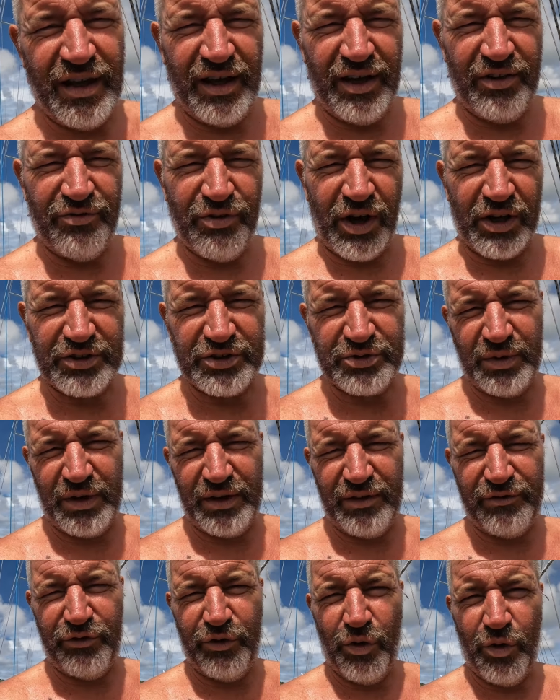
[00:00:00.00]
and rust when
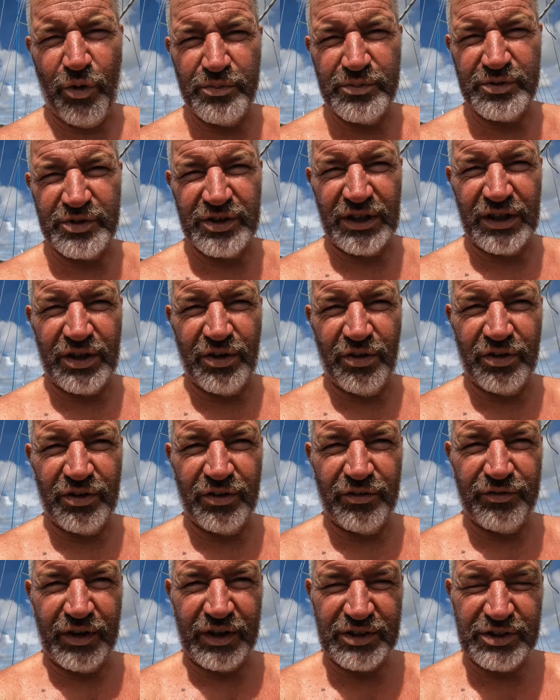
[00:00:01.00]
it forms it kind
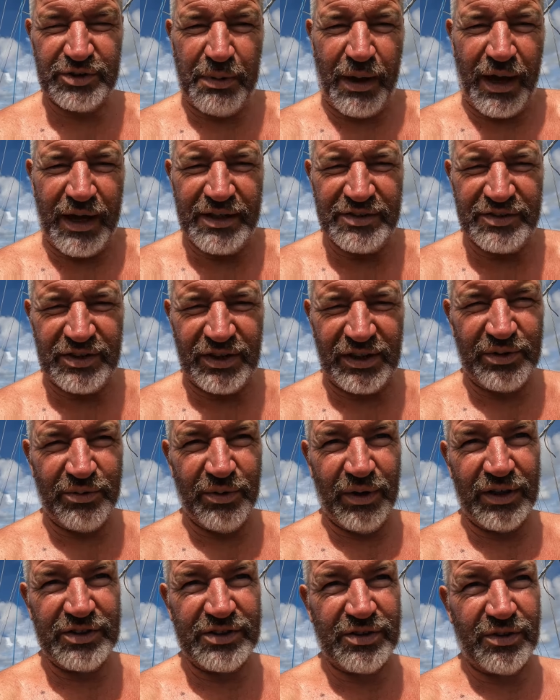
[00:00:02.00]
of expands
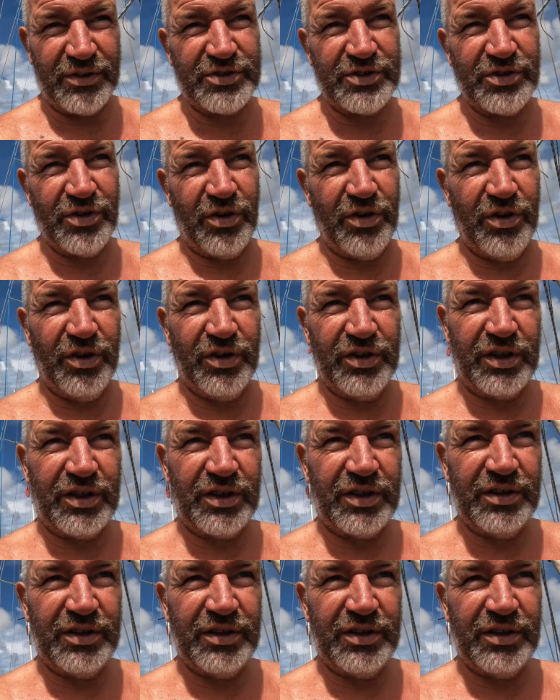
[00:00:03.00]
anyway so it's not like